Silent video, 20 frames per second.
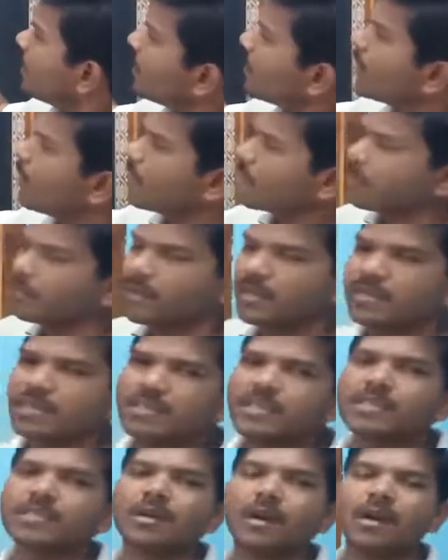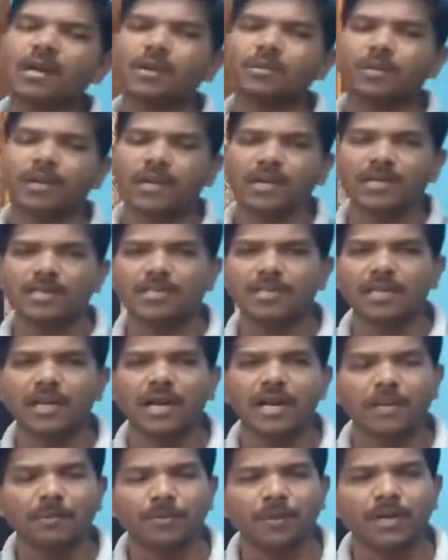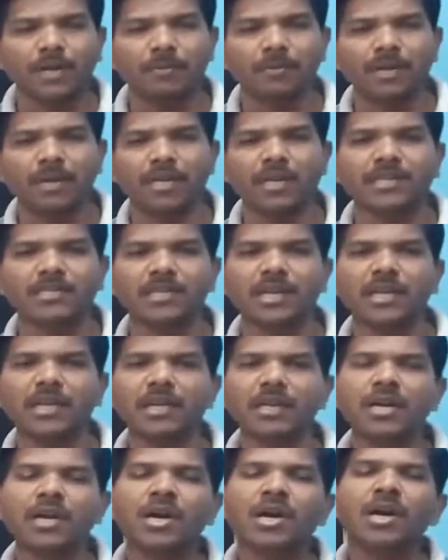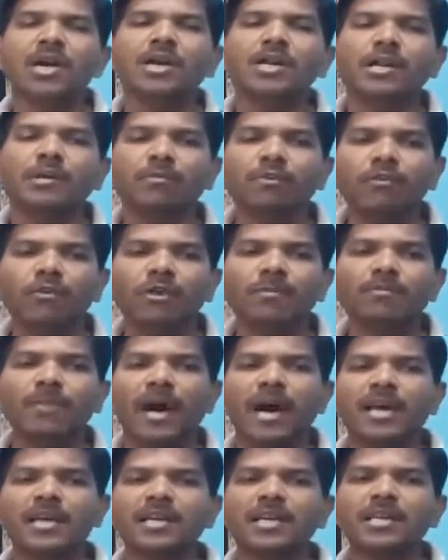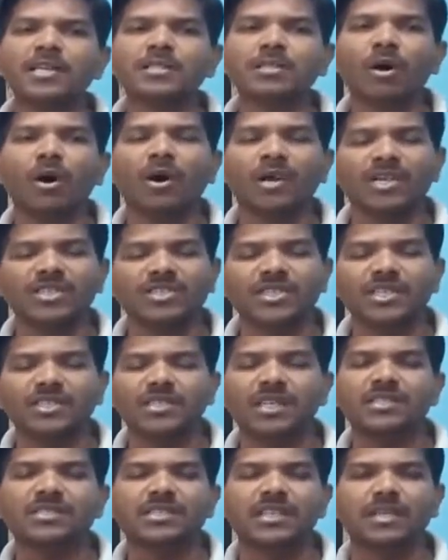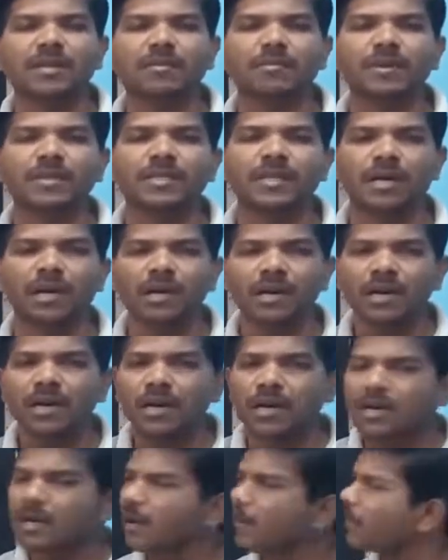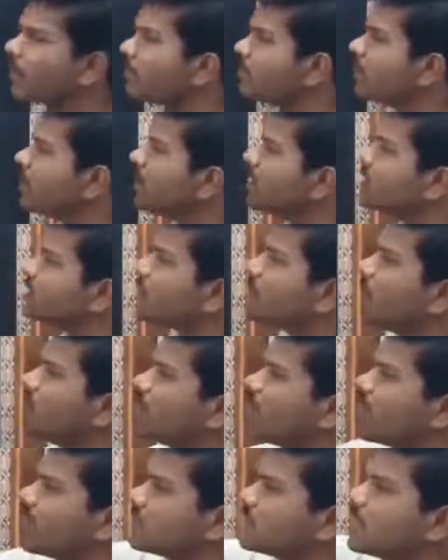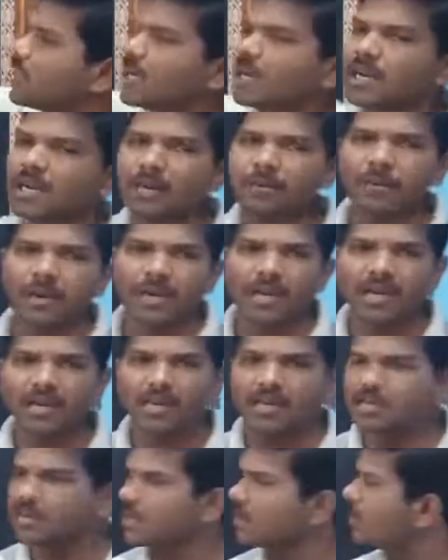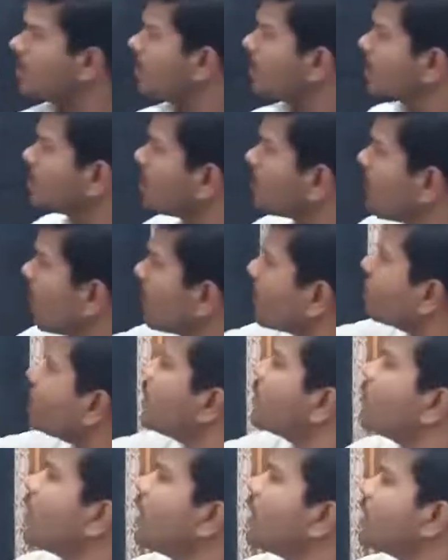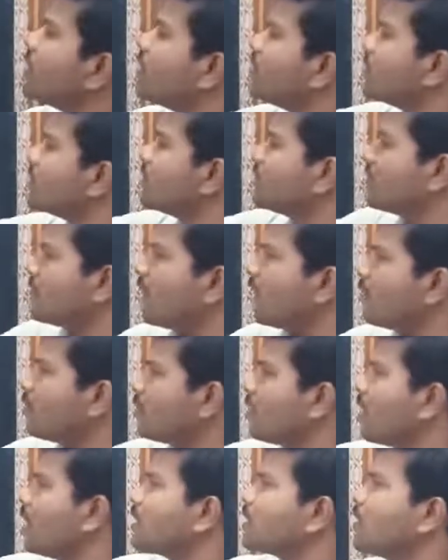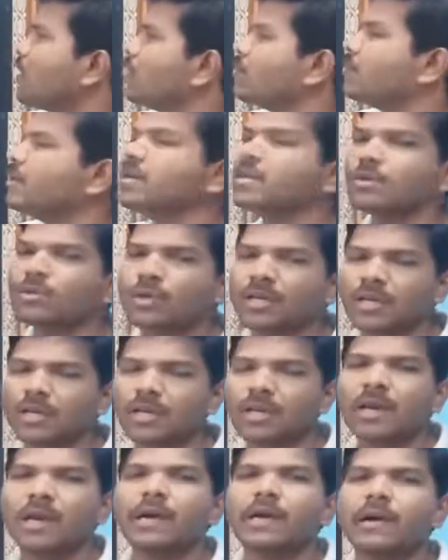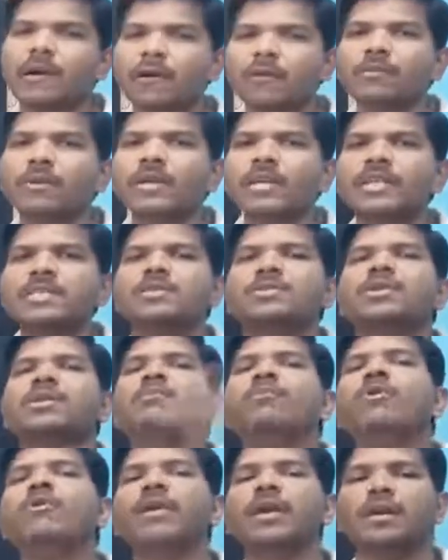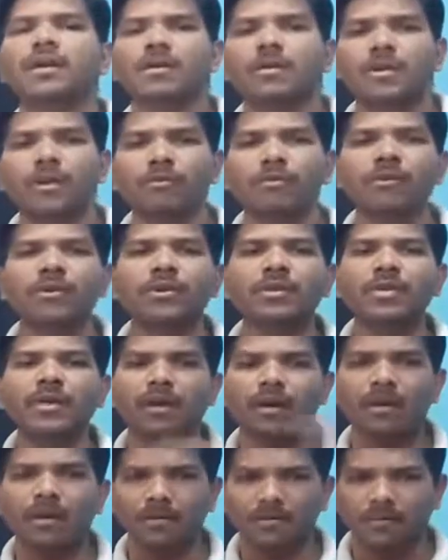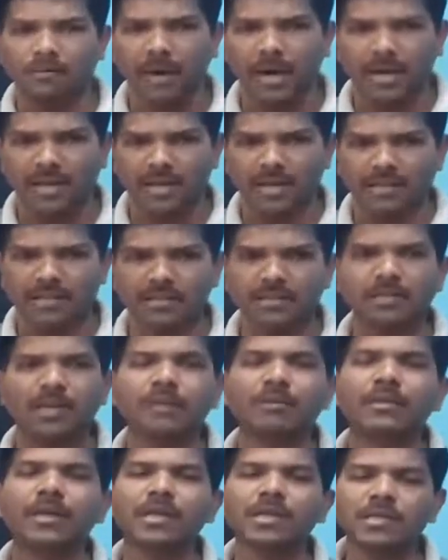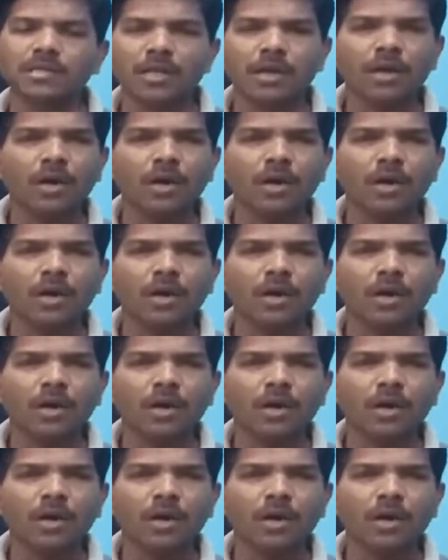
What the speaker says: government. This is called liberalization. I repeat, liberalization. Removing barriers or restrictions set up by the government is called as liberalization. So government what government doing? Government is removing the barriers. That means